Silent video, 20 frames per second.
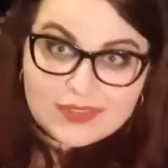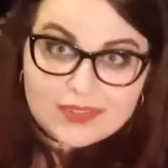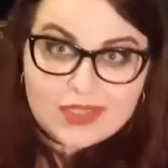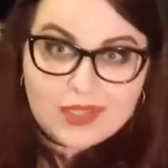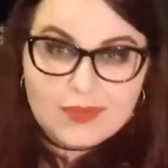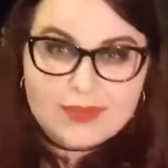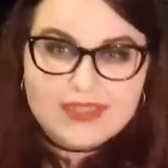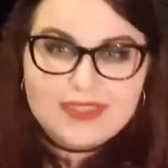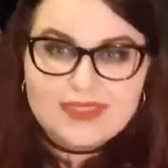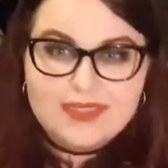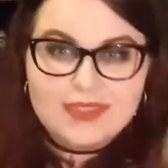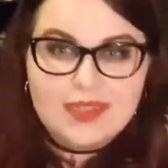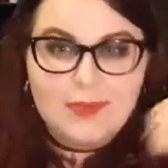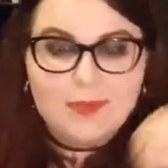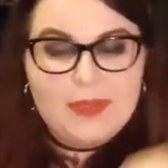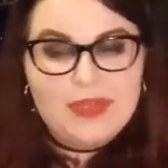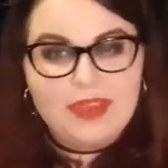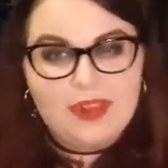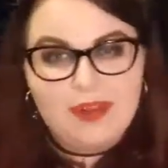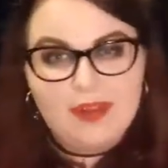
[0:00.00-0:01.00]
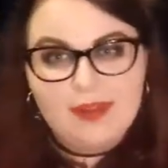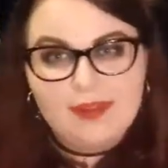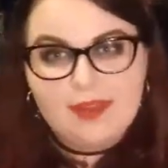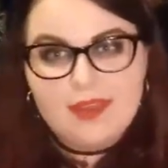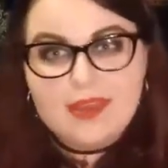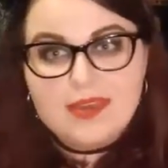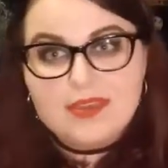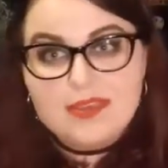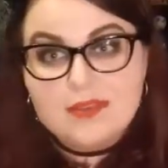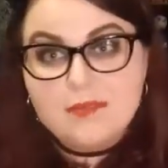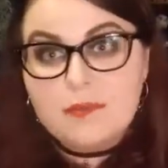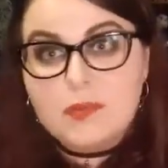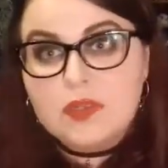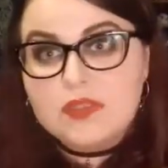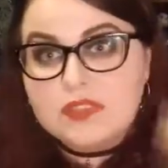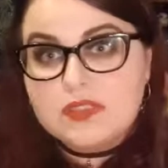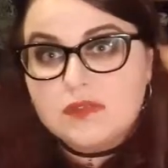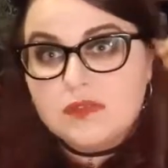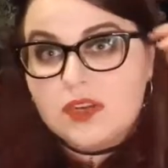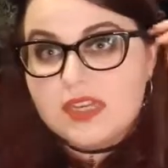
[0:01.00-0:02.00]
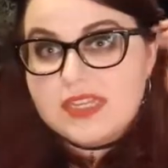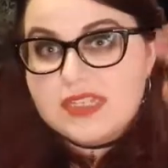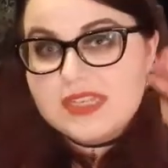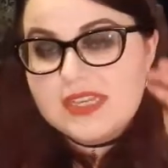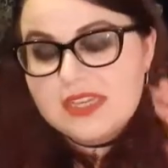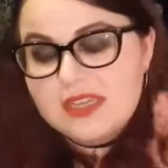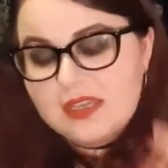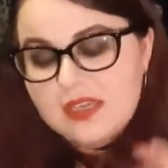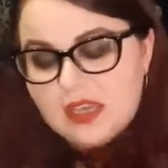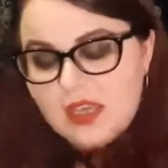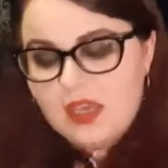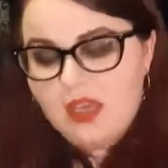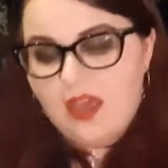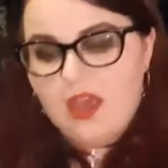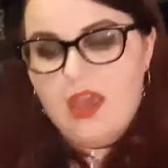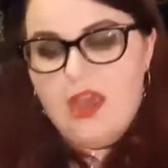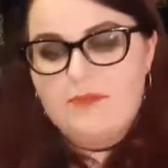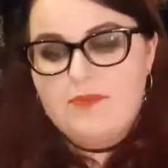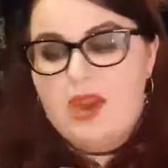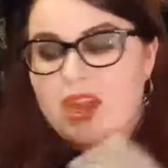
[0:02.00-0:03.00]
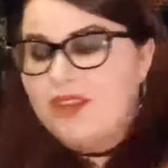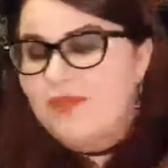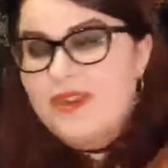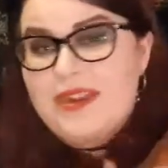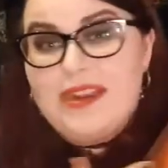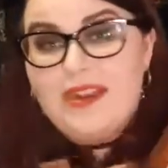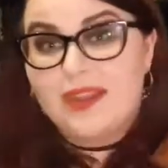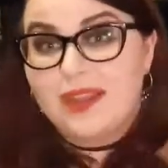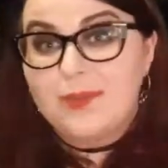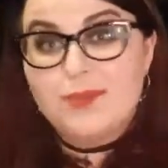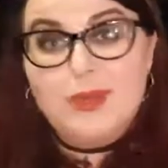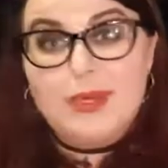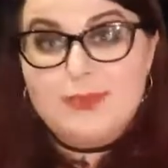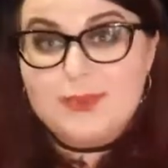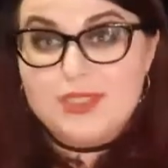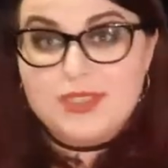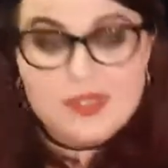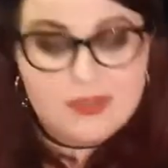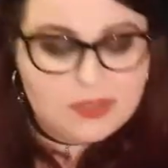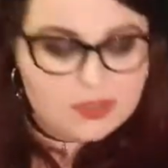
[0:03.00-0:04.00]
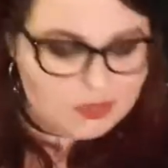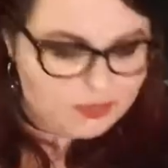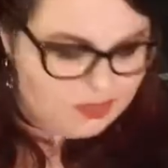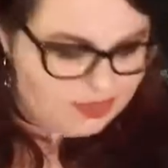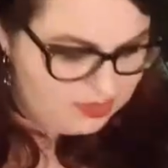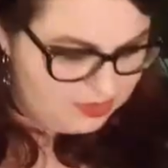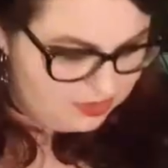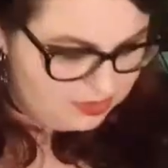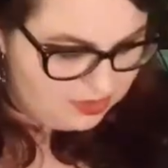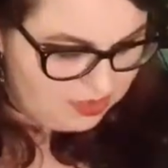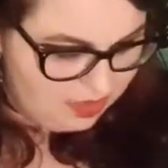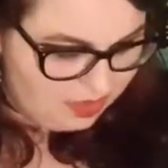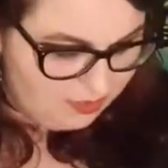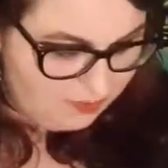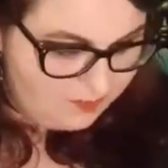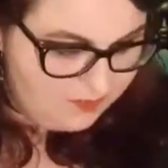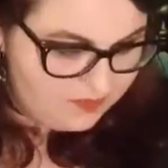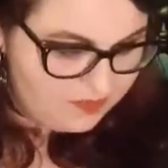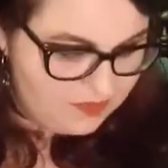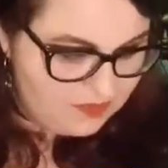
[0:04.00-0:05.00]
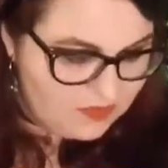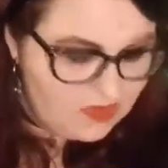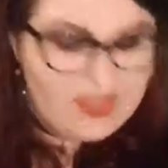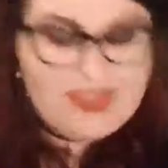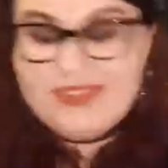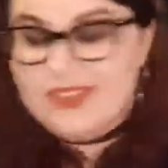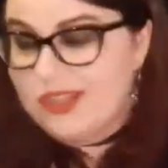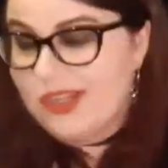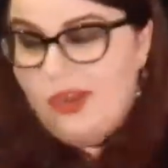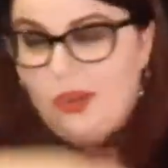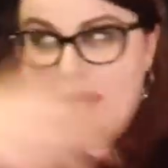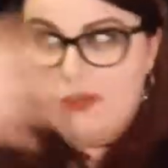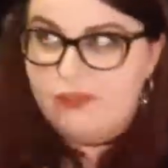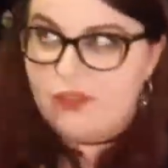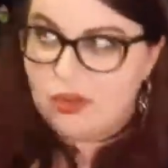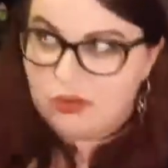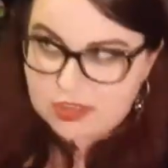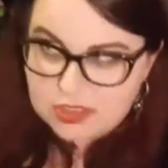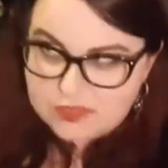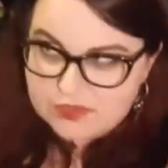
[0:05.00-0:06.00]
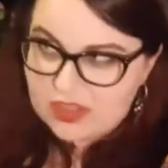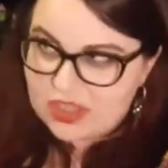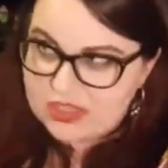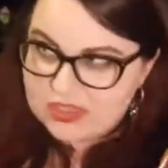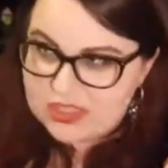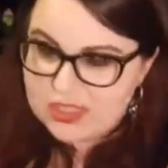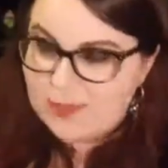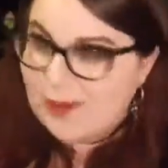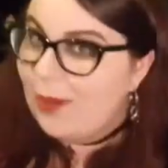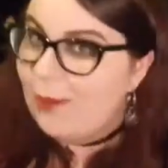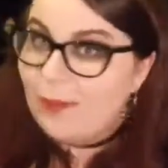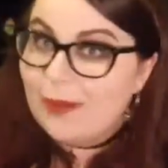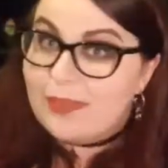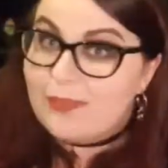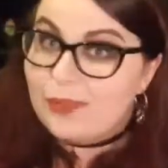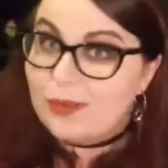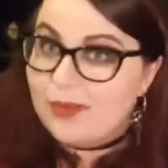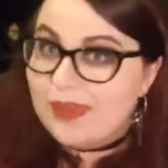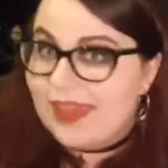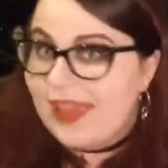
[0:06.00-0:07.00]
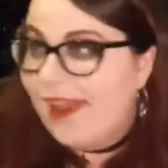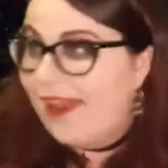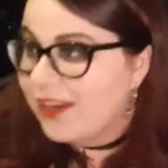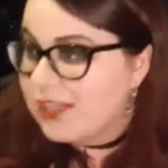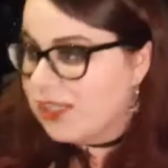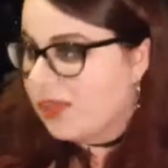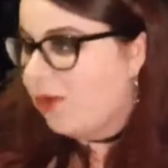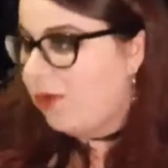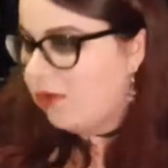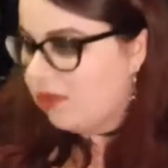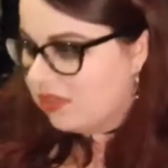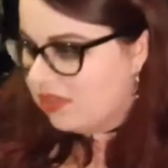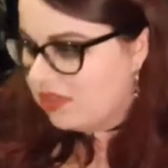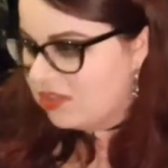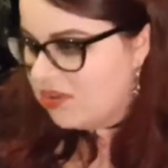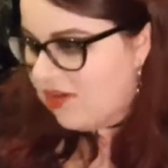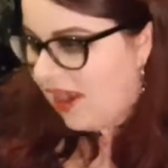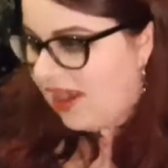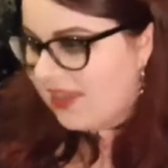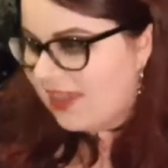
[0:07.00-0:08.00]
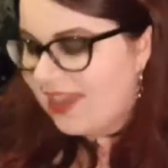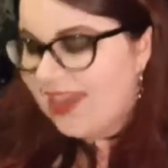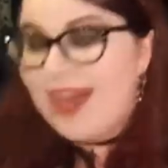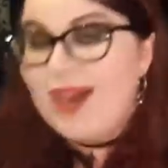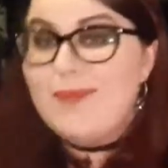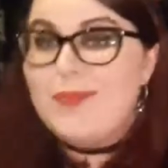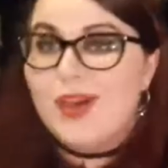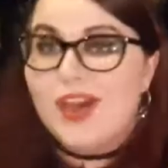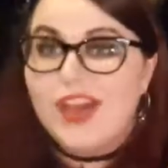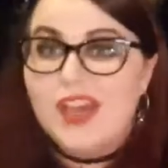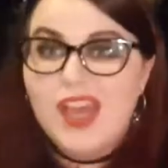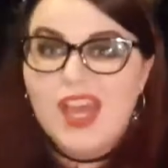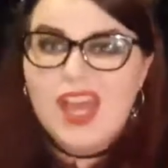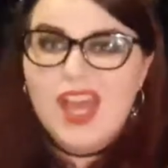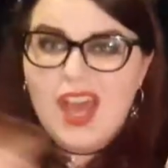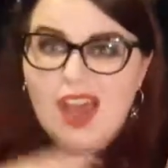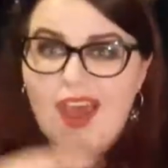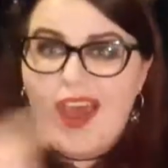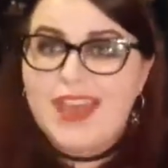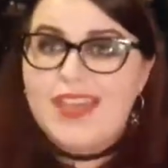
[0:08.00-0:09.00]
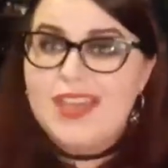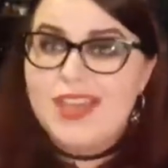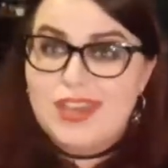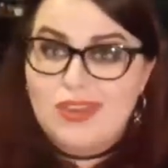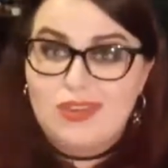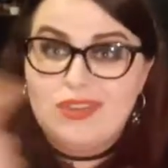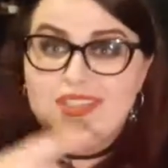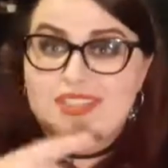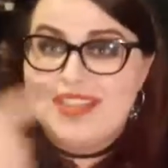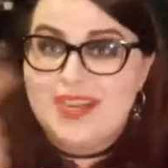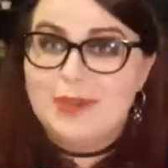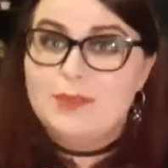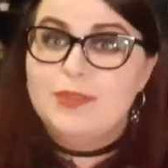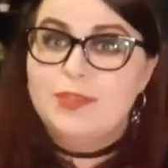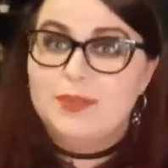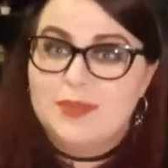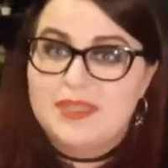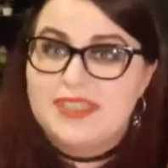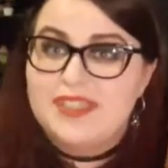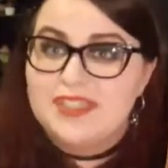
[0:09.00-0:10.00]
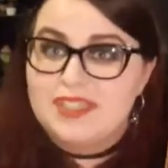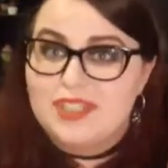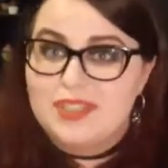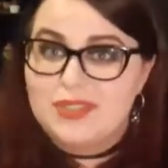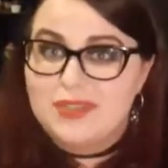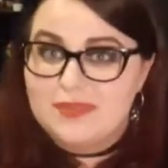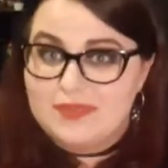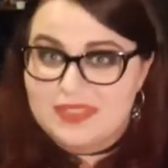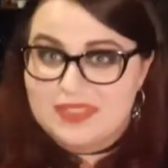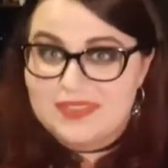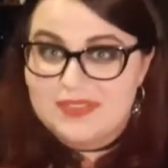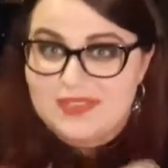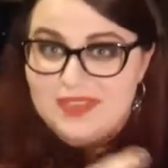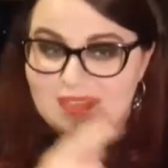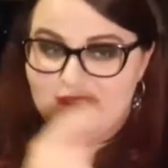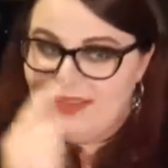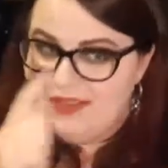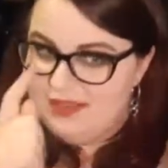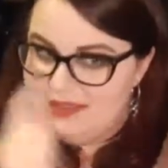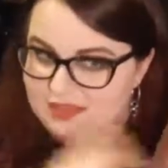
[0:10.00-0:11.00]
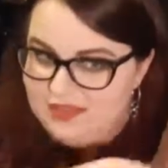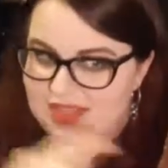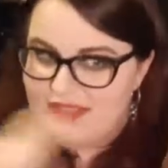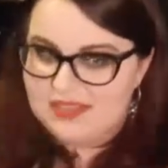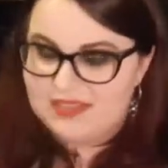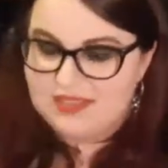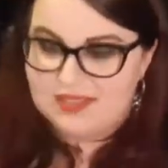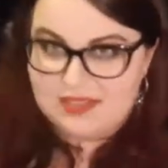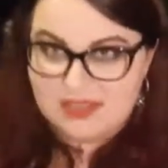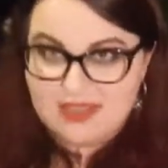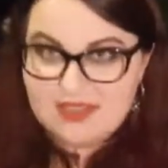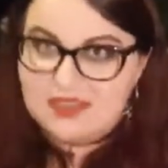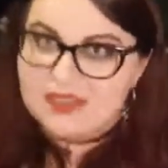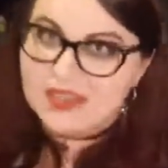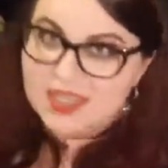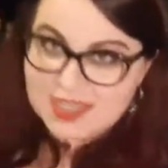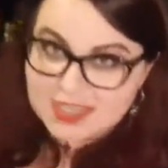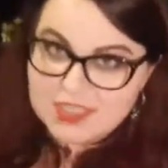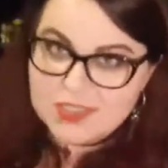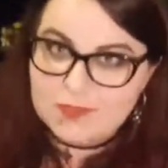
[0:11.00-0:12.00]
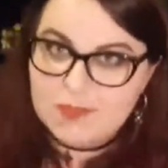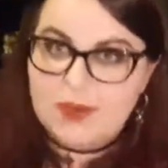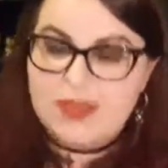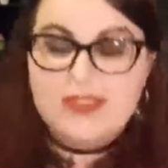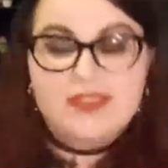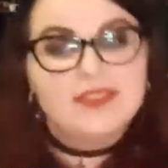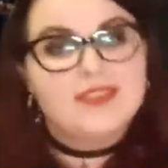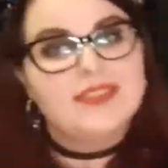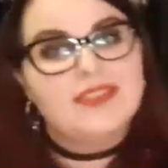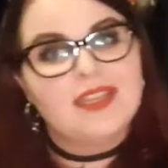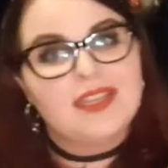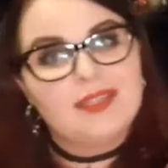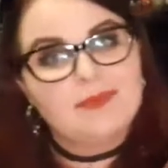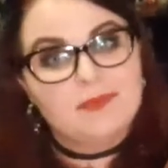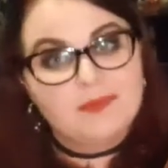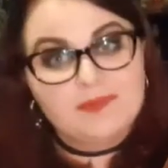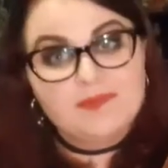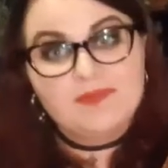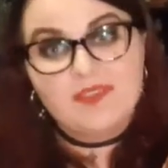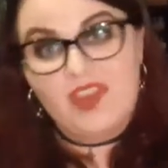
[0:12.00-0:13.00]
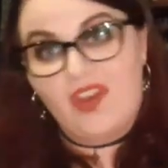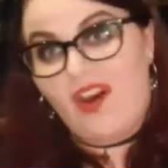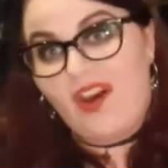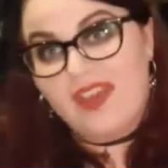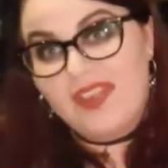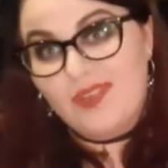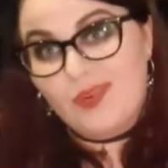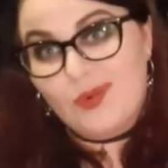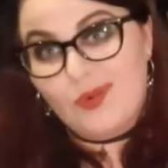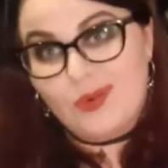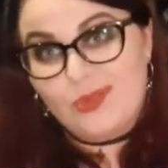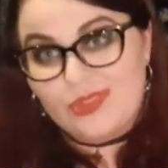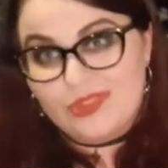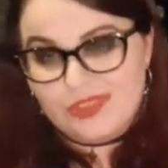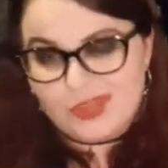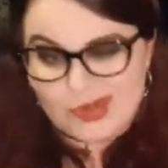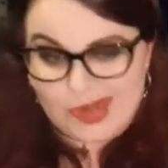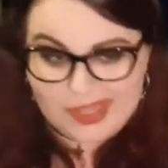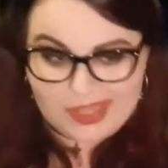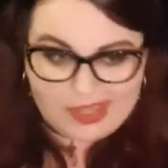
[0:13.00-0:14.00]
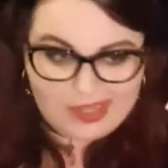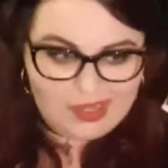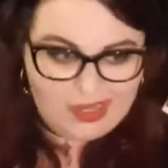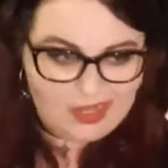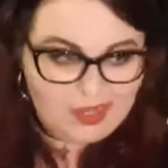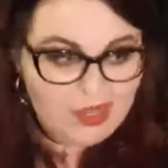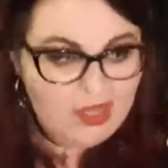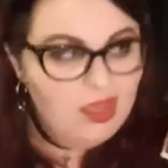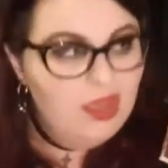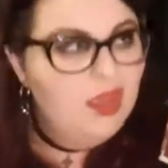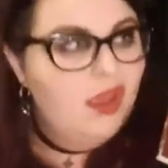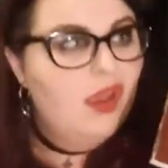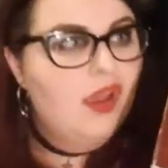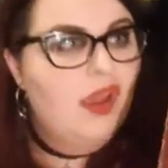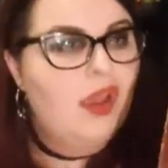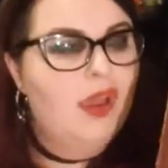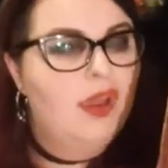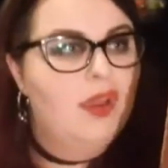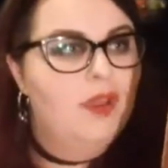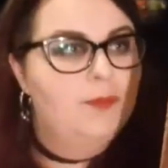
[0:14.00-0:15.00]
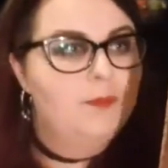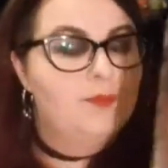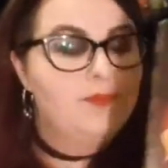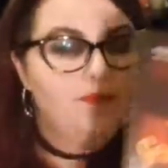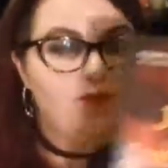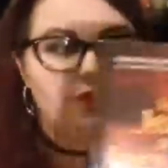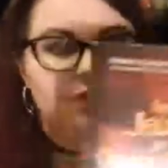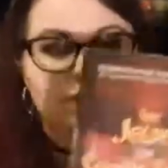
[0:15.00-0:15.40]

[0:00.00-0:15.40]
so it's a bit clunkier than modern writing. I really like Bram Stoker's writing style. There's a lot of controversy about whether or not he actually authored Dracula, but I think you can tell between the two that this is by the same guy that authored Dracula. The